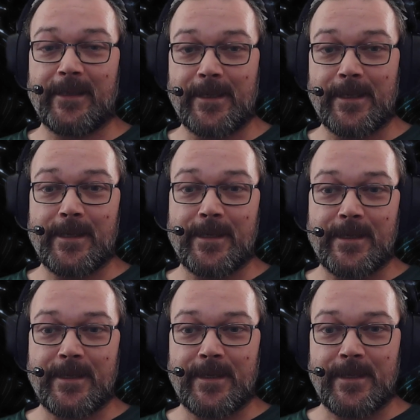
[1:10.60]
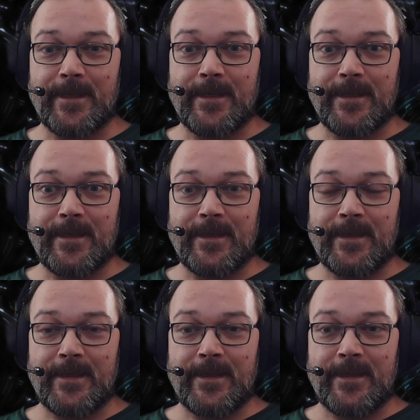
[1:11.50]

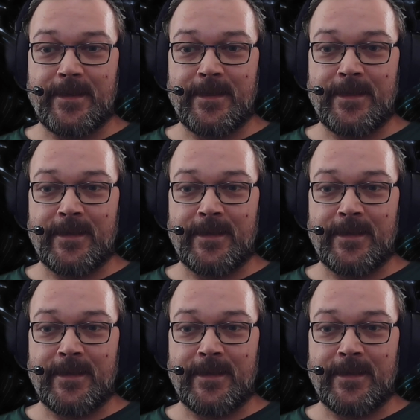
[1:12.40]
(no one is talking)